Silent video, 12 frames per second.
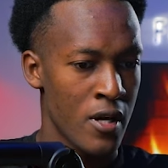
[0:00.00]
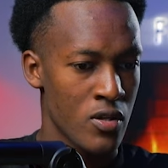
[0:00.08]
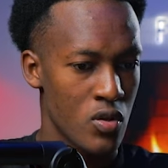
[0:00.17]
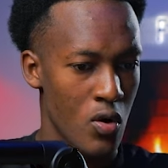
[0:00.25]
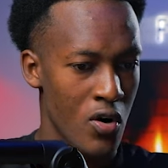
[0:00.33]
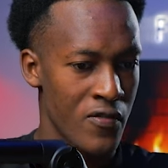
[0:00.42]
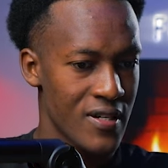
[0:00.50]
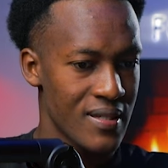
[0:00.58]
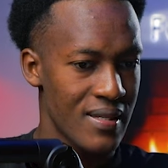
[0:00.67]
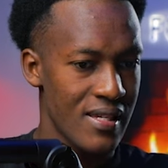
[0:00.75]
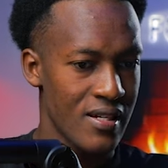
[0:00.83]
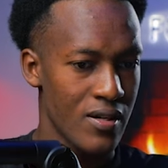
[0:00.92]
So
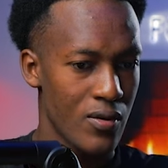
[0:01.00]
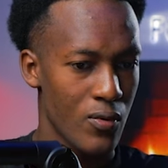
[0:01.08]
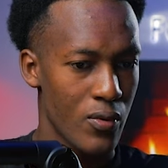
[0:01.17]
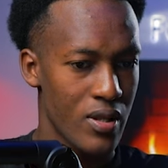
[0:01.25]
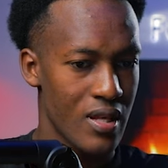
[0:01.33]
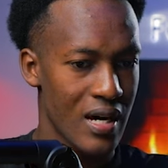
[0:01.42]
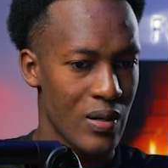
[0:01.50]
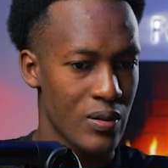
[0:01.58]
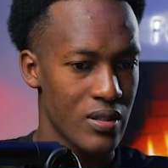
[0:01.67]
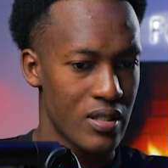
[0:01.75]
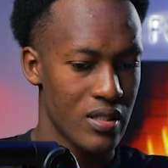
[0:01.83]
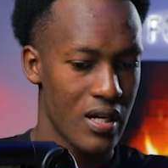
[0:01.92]
obviously,
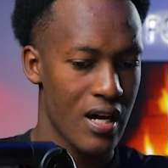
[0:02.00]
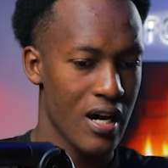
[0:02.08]
without